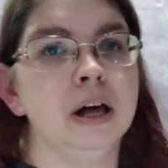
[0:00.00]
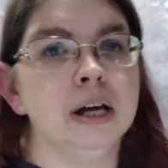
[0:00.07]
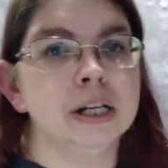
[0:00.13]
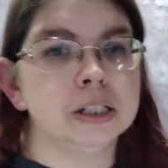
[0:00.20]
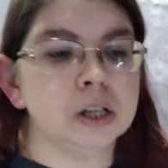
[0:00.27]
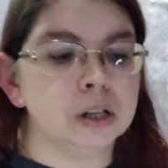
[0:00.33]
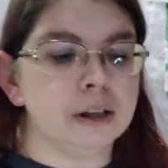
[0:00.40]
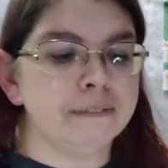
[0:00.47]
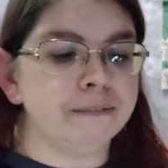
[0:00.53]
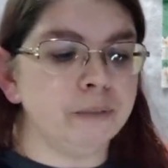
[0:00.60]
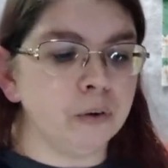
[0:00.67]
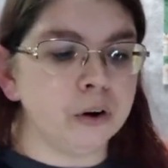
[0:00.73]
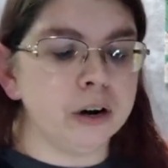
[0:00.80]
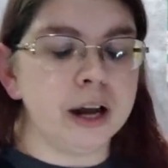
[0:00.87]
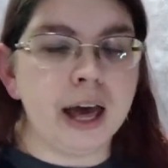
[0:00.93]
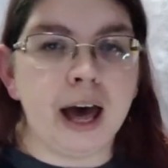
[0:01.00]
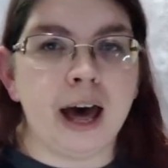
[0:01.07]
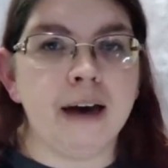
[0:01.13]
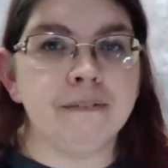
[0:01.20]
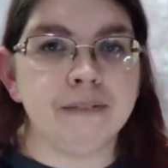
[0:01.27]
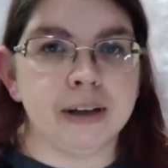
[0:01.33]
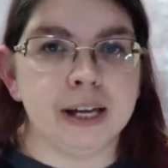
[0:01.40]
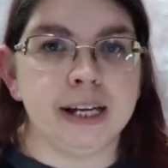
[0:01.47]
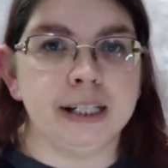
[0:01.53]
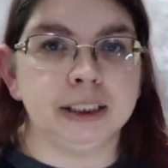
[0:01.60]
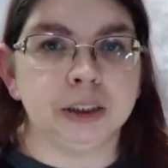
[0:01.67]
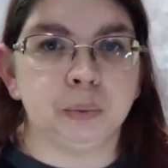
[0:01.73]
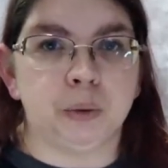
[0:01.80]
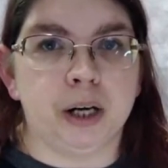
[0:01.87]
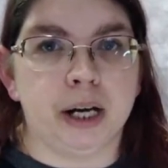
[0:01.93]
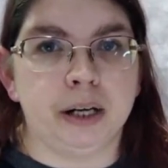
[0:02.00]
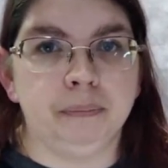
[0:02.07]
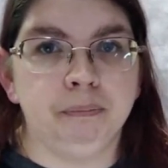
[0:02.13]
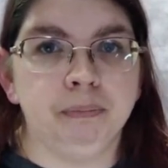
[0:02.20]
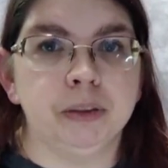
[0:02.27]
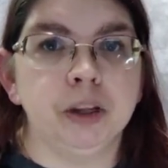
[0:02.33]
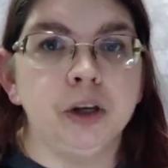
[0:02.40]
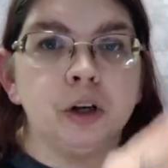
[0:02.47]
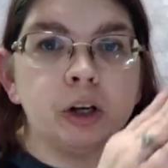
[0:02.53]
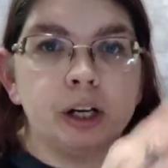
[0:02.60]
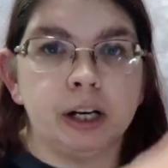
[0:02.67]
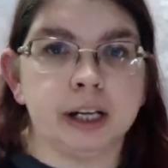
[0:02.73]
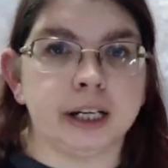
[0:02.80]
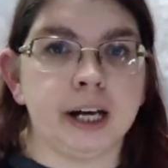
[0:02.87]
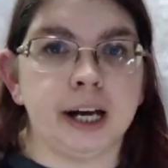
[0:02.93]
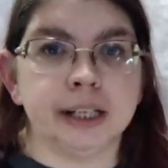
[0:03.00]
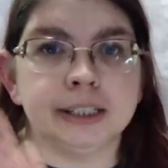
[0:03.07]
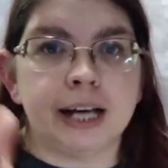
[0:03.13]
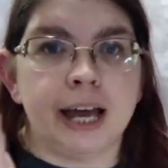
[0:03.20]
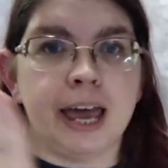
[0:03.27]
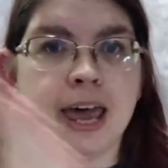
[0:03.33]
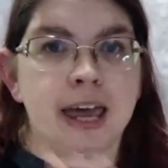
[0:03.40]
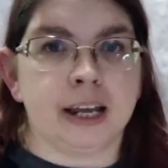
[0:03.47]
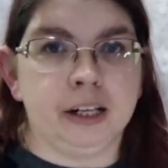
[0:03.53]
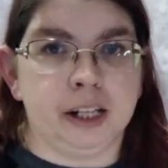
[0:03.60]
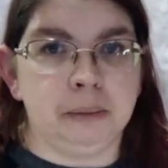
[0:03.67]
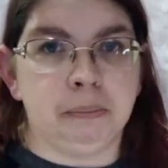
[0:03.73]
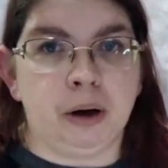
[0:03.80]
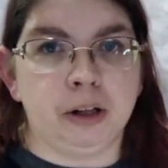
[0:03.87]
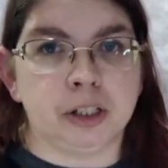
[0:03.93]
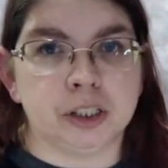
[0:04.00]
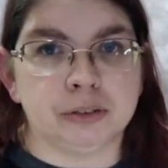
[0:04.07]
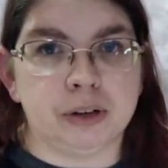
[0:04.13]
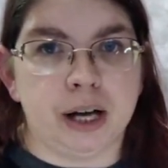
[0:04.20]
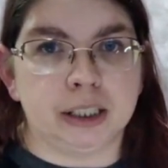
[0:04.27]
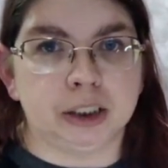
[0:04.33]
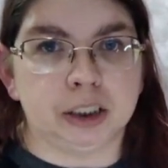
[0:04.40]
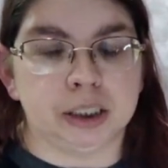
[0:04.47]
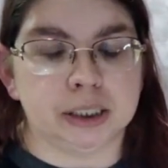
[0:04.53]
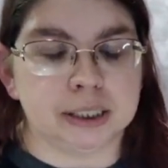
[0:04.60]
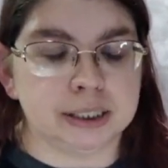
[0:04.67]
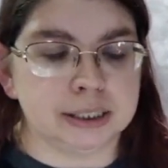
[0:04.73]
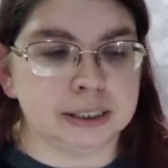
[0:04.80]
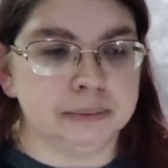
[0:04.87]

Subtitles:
so the 4 1/2 inch one, you're going to cut diagonally both directions.